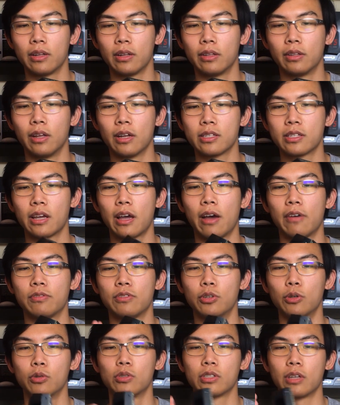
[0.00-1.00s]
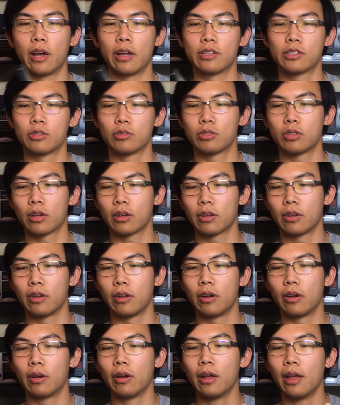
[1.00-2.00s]
it does have two sides to suck in
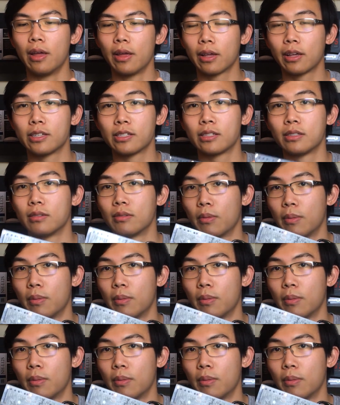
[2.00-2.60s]
air because,